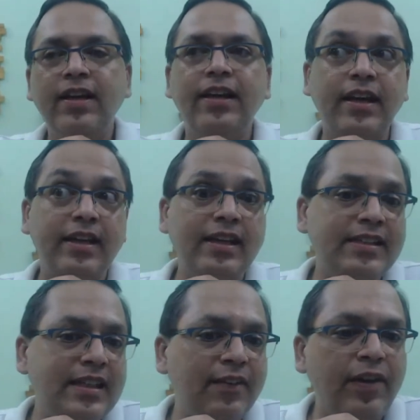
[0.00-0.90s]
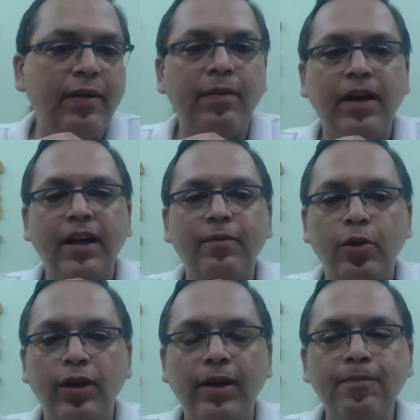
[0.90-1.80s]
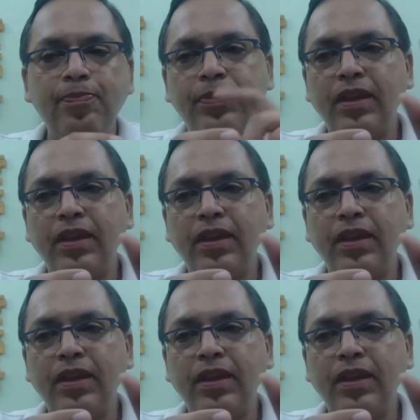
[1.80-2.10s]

Gigesy affiliate marketing program.